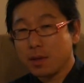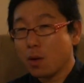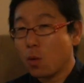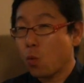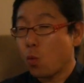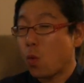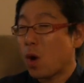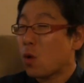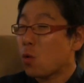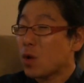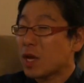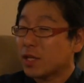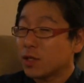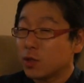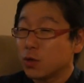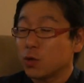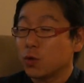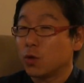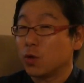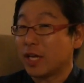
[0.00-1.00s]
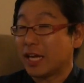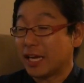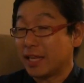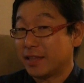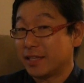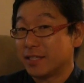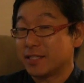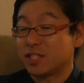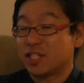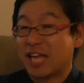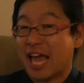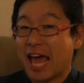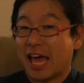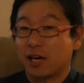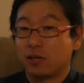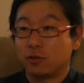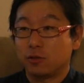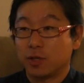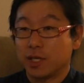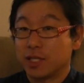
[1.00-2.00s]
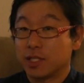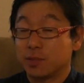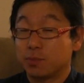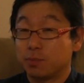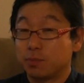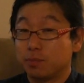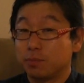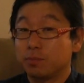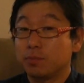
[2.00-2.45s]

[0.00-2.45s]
What we do in this channel is